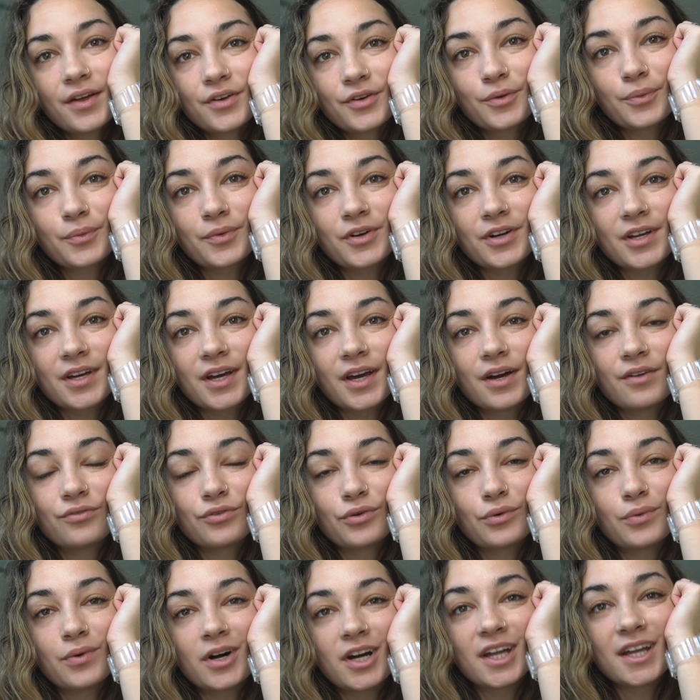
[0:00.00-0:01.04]
Good morning,
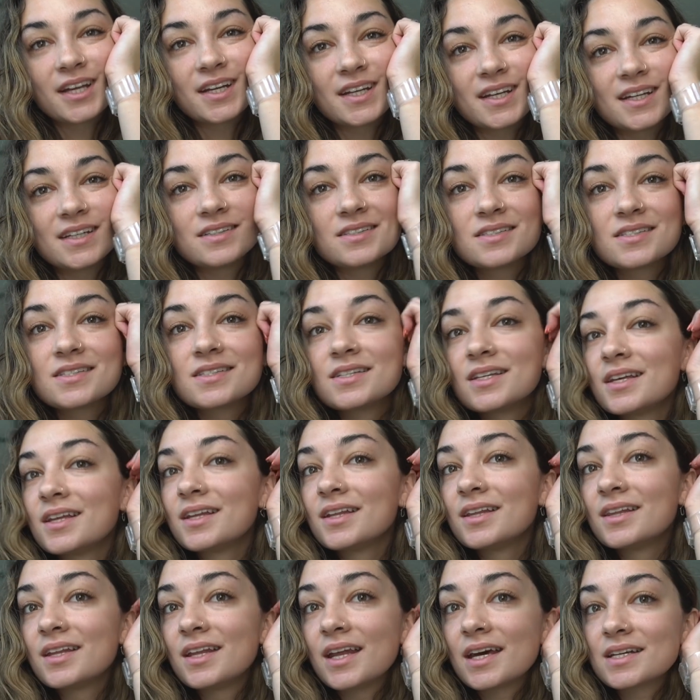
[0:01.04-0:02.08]
everyone. It's
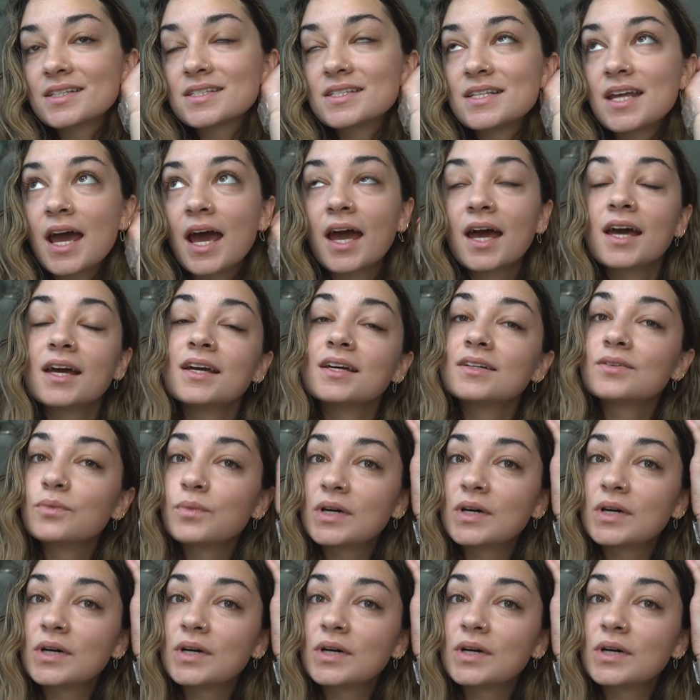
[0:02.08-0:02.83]
the next day,